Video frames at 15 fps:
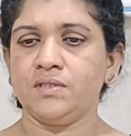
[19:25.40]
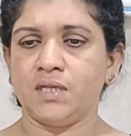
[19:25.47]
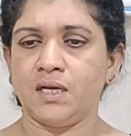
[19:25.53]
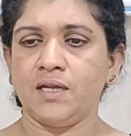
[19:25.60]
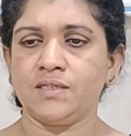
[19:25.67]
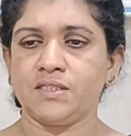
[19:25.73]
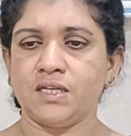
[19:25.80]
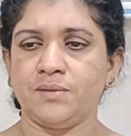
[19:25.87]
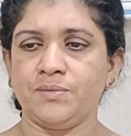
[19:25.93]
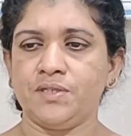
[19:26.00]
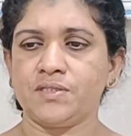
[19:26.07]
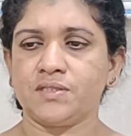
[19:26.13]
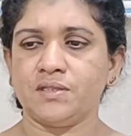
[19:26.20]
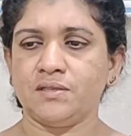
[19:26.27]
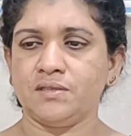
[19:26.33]
general
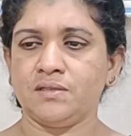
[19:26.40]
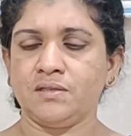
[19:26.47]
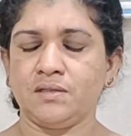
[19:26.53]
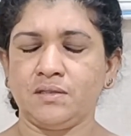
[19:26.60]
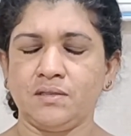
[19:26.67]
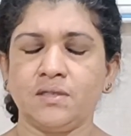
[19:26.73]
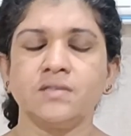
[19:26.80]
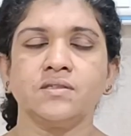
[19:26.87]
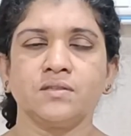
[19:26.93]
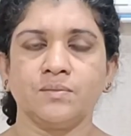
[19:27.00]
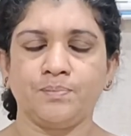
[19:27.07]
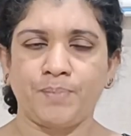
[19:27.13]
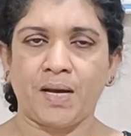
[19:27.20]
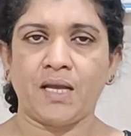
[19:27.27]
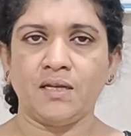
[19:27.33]
examination, there's
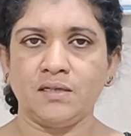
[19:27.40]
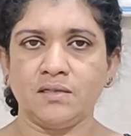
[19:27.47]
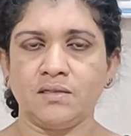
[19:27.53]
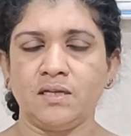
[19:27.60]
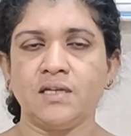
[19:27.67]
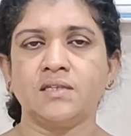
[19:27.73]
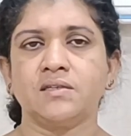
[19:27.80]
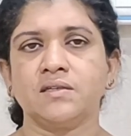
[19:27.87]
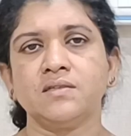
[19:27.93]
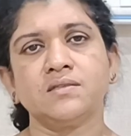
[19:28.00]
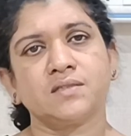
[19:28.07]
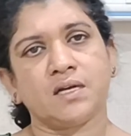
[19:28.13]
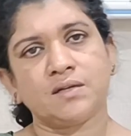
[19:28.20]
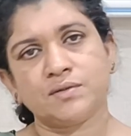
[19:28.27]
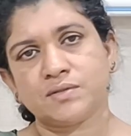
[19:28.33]
pallor,
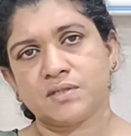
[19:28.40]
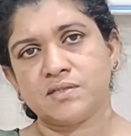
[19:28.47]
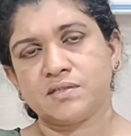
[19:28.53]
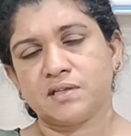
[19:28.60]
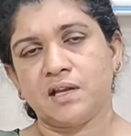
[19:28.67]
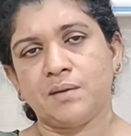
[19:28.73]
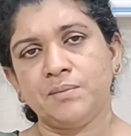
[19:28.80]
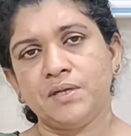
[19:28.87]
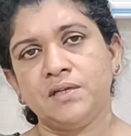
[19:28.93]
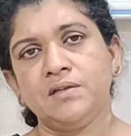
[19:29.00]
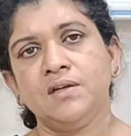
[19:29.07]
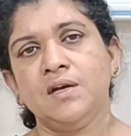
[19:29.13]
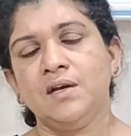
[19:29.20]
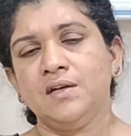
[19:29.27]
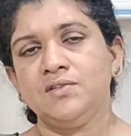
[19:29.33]
icterus, cyanosis,
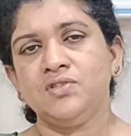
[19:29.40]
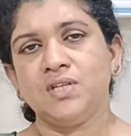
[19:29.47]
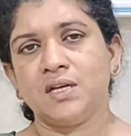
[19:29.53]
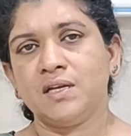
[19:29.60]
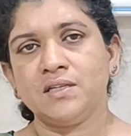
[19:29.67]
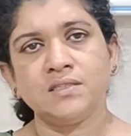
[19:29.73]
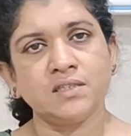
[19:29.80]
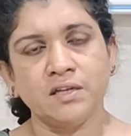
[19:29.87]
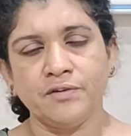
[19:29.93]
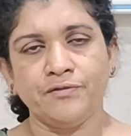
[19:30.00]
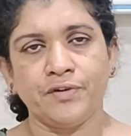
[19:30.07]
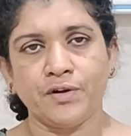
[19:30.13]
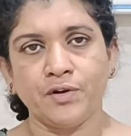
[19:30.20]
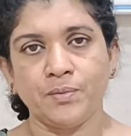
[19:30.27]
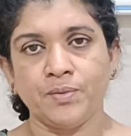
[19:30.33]
clubbing, generalized
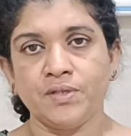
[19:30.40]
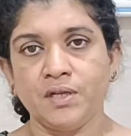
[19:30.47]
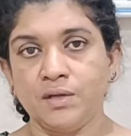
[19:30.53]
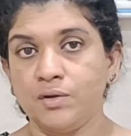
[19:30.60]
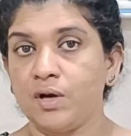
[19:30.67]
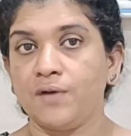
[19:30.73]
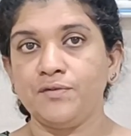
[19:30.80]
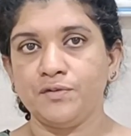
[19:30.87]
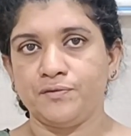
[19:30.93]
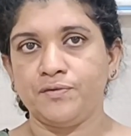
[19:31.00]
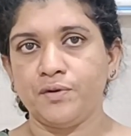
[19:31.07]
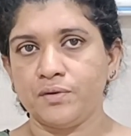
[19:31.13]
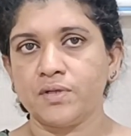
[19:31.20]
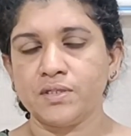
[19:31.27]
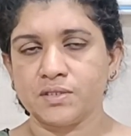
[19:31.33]
lymphadenopathy. You have to
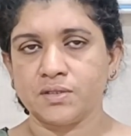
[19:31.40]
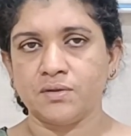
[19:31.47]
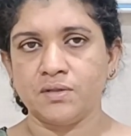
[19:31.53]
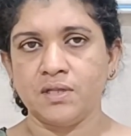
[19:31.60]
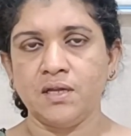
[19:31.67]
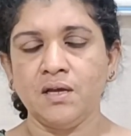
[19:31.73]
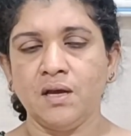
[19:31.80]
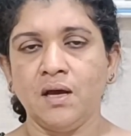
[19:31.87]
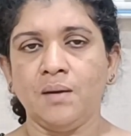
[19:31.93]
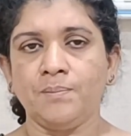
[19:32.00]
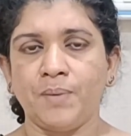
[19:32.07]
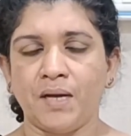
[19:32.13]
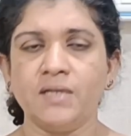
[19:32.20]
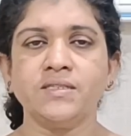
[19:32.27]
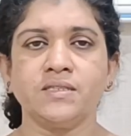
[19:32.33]
focus on the
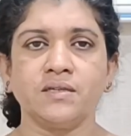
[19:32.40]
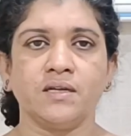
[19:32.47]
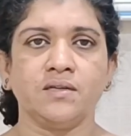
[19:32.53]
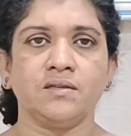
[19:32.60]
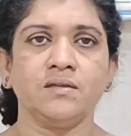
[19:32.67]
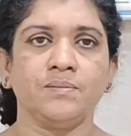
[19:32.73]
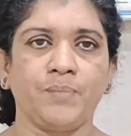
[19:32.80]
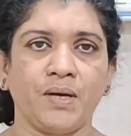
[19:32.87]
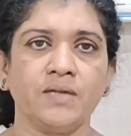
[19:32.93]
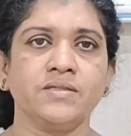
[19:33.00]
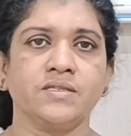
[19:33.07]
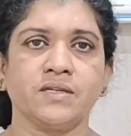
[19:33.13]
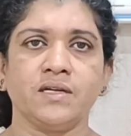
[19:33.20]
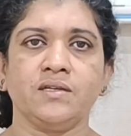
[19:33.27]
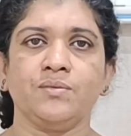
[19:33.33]
pulse
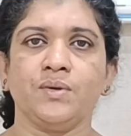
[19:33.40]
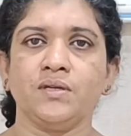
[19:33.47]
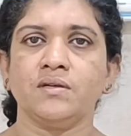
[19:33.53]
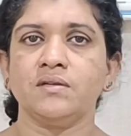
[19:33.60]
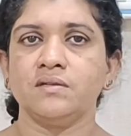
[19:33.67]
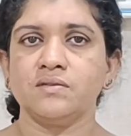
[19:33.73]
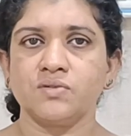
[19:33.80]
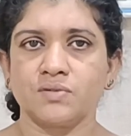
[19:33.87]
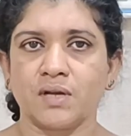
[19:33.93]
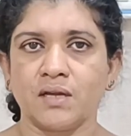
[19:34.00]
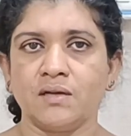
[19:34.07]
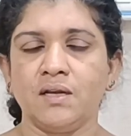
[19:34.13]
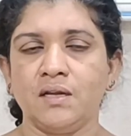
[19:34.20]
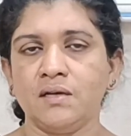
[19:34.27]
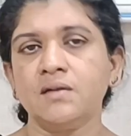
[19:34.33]
rate, whether it is
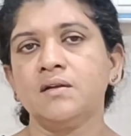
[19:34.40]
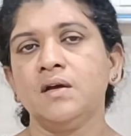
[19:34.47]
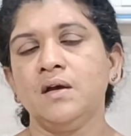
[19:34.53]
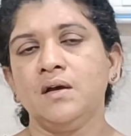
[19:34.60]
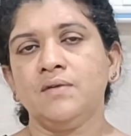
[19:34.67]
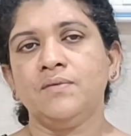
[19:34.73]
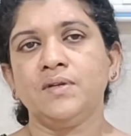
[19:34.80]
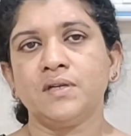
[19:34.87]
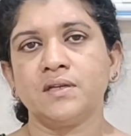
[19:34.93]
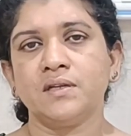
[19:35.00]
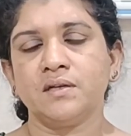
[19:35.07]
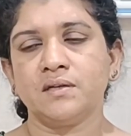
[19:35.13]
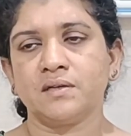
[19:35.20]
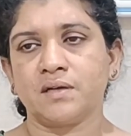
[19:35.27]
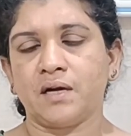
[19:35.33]
regular, whether
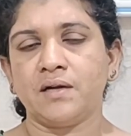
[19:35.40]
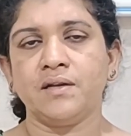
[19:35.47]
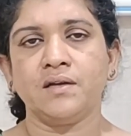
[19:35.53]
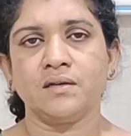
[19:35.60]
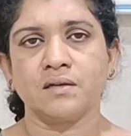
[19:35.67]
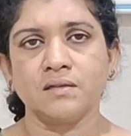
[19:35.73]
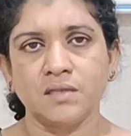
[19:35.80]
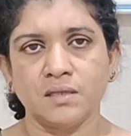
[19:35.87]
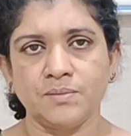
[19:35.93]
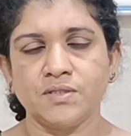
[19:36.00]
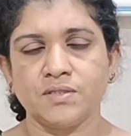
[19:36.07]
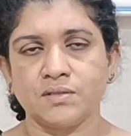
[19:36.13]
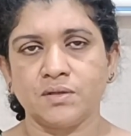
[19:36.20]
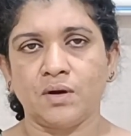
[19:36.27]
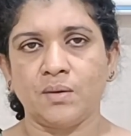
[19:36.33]
the cardiac rhythm
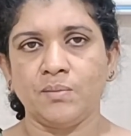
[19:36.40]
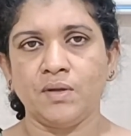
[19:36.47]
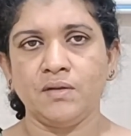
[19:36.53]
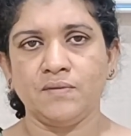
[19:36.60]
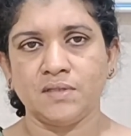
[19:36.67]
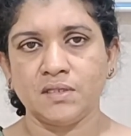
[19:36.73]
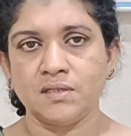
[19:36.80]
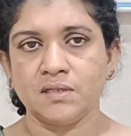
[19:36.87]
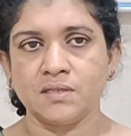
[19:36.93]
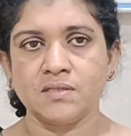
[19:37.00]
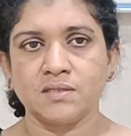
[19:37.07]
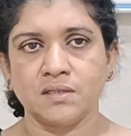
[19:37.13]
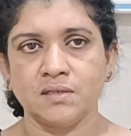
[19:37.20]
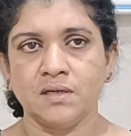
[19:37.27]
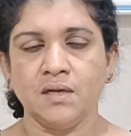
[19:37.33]
is normal, whether there
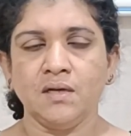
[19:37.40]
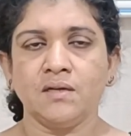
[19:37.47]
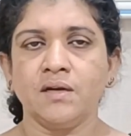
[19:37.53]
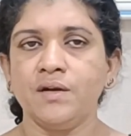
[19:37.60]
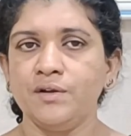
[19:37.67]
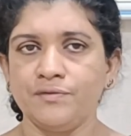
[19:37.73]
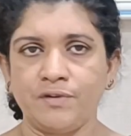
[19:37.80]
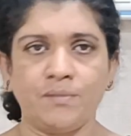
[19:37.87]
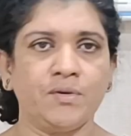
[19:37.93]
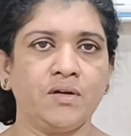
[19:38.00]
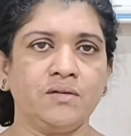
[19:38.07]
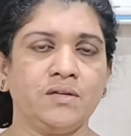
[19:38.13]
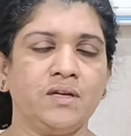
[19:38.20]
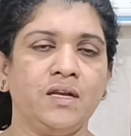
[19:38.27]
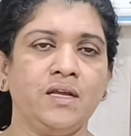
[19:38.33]
is a
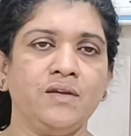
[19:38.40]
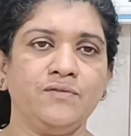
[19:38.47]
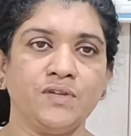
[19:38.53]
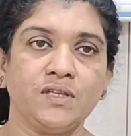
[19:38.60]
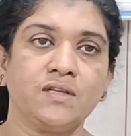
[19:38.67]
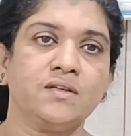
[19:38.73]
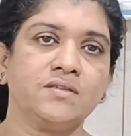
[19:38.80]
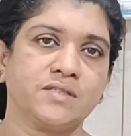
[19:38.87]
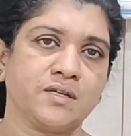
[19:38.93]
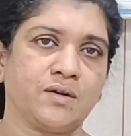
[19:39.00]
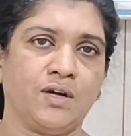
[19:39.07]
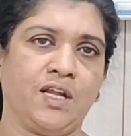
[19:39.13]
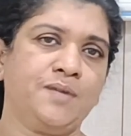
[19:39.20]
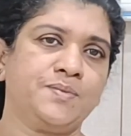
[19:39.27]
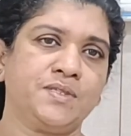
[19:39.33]
radiofemoral relay, whether there is a
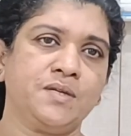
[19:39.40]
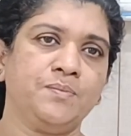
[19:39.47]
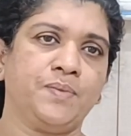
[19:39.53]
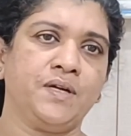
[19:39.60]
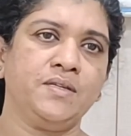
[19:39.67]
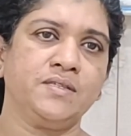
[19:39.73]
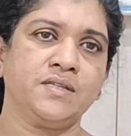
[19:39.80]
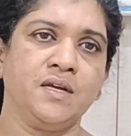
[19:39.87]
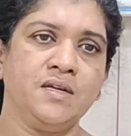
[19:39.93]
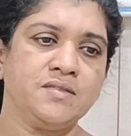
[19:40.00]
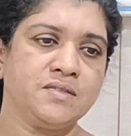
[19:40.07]
collapsing pulse.